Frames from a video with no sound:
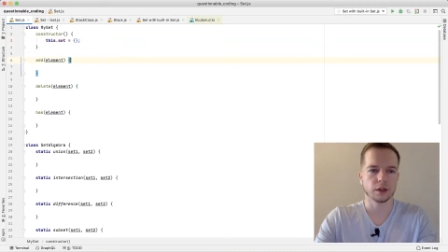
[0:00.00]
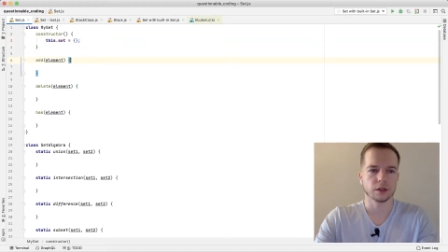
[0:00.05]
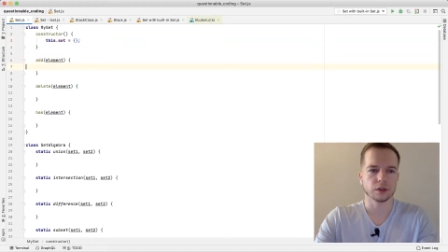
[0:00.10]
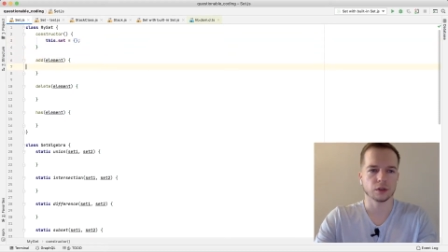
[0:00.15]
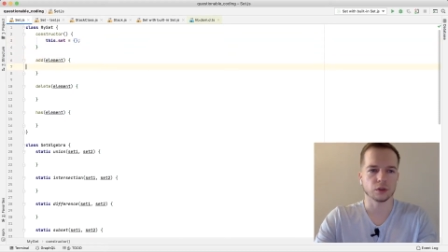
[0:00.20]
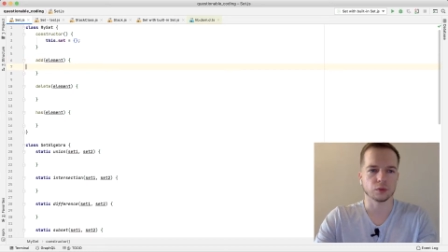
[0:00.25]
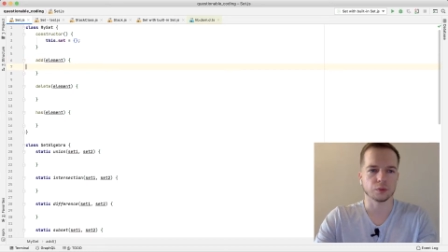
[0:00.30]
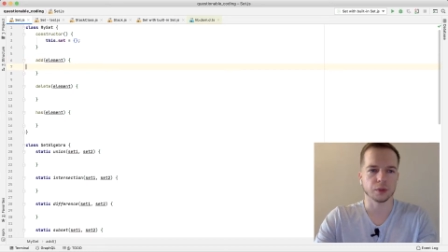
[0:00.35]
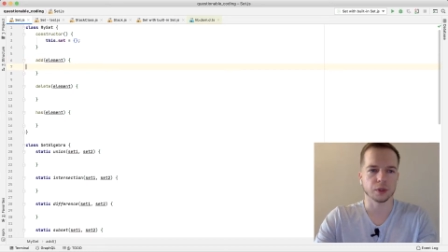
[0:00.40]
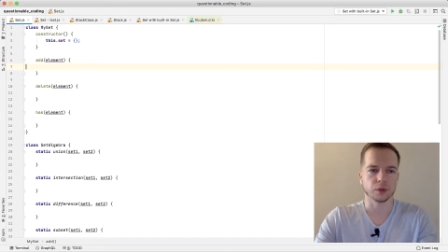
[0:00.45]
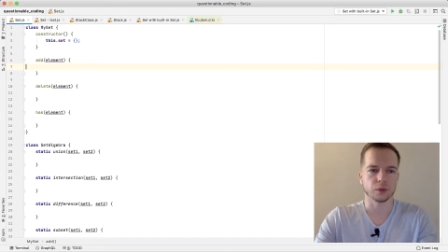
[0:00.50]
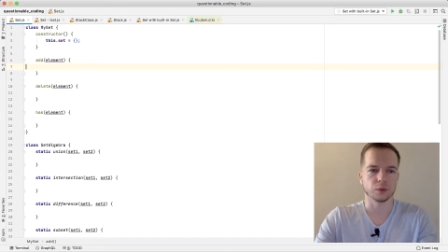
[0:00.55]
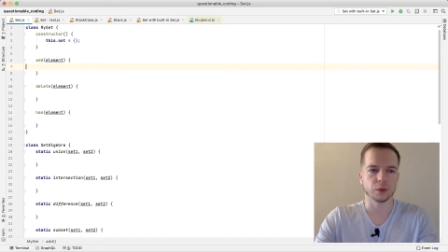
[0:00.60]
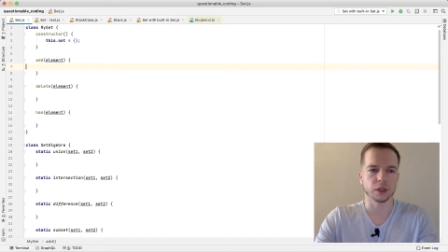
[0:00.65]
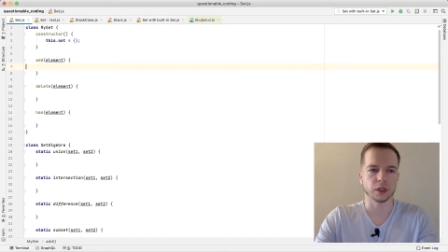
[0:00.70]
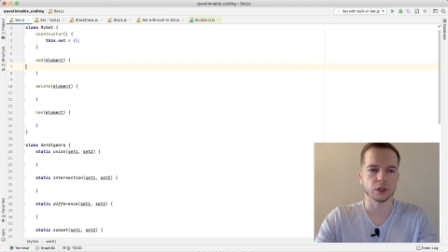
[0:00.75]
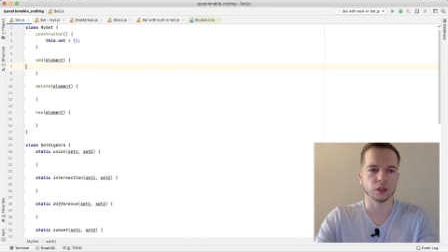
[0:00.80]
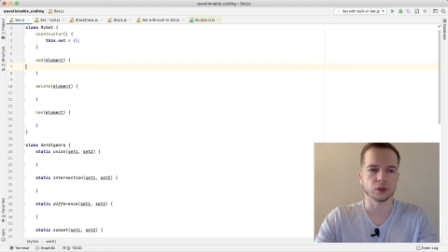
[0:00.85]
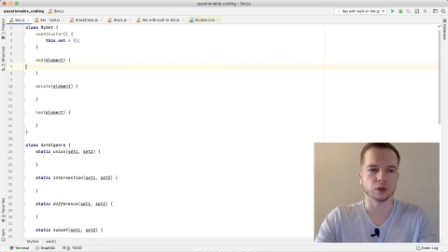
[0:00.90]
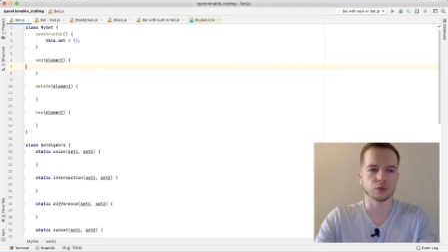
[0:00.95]
So
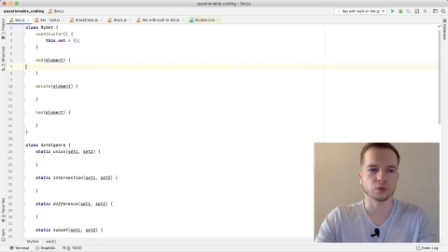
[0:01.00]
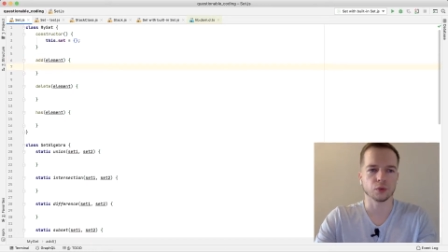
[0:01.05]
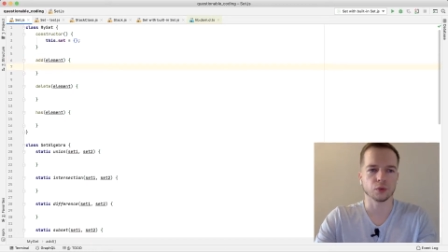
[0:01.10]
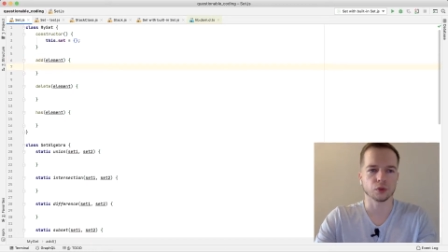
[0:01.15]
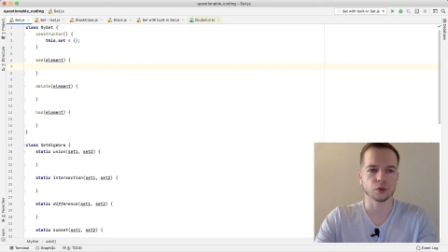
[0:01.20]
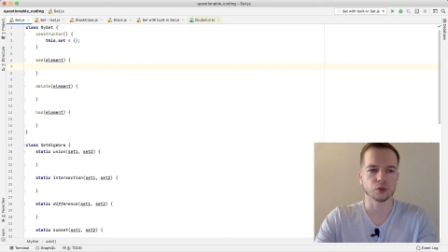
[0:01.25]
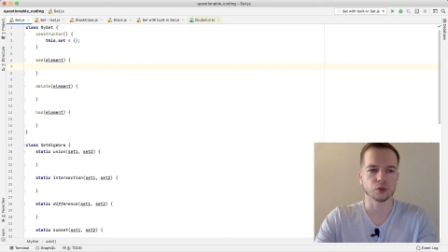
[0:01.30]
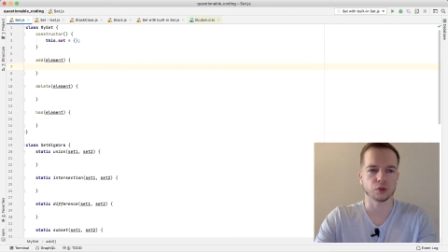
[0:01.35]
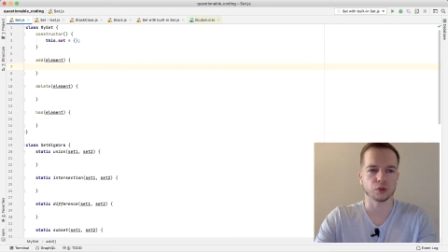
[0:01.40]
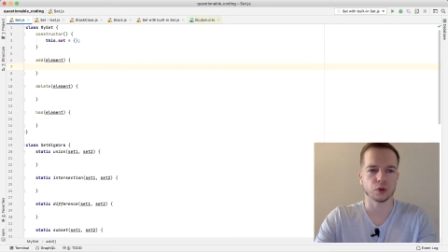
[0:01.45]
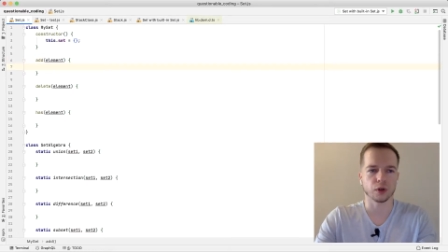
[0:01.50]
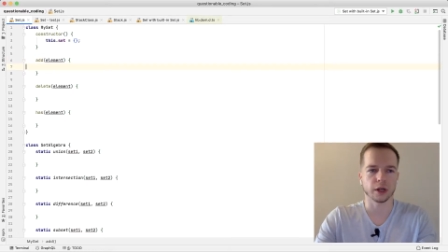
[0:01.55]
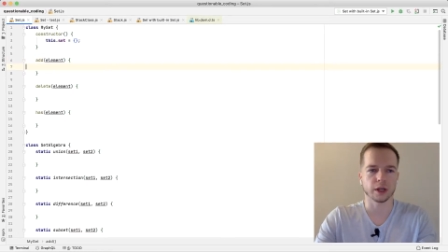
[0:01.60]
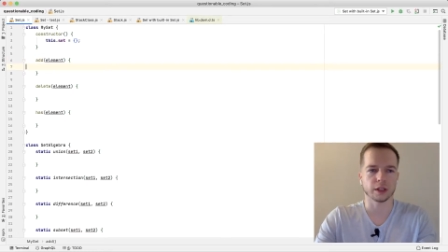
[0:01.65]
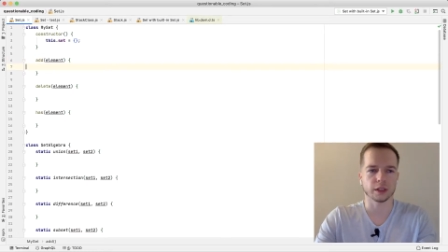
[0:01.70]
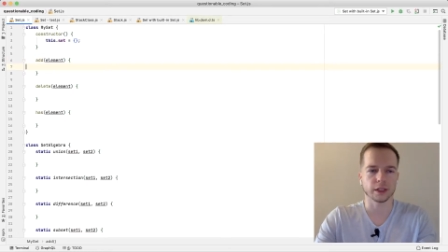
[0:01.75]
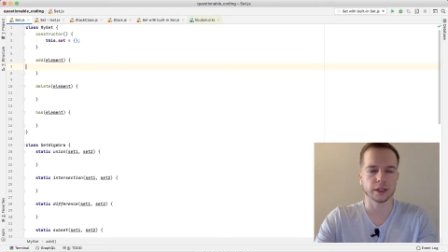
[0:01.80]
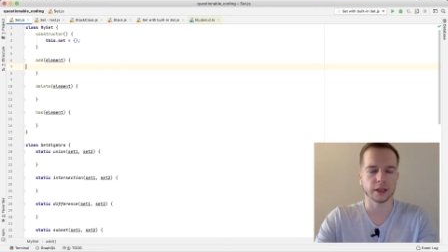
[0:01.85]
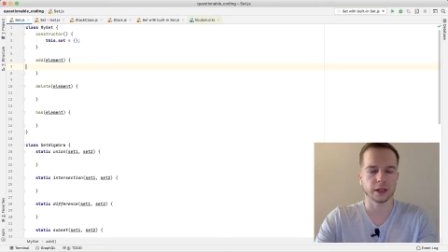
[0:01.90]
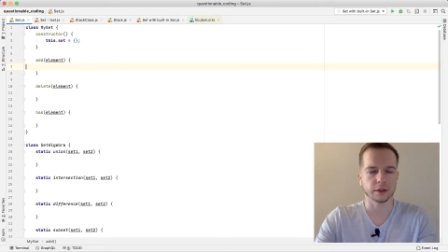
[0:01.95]
we don't want to store
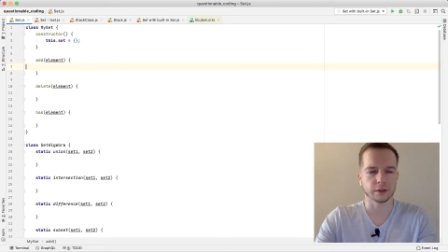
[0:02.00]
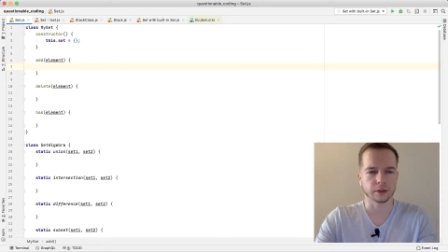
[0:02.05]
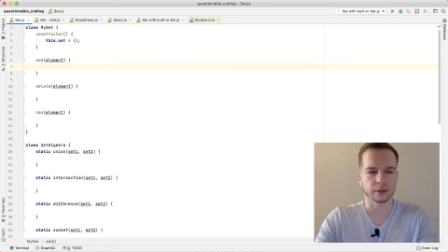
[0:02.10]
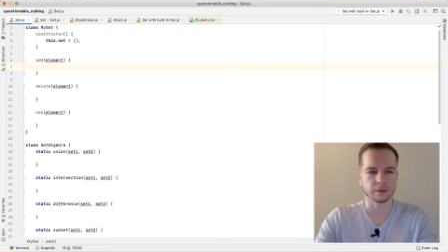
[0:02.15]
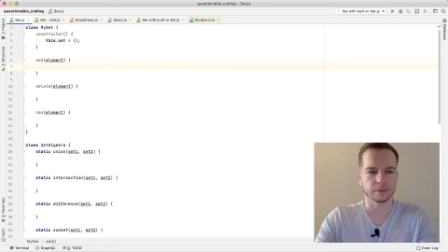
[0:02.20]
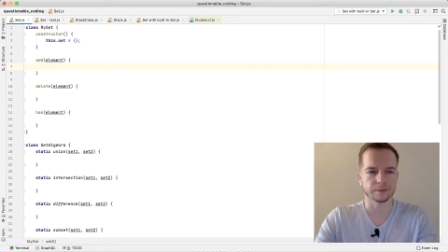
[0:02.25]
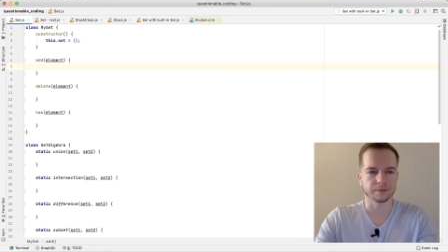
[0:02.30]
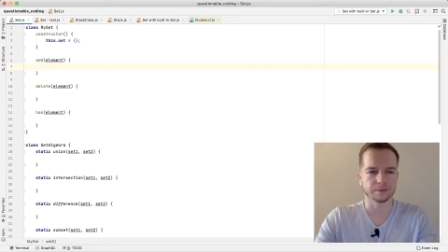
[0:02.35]
anything else.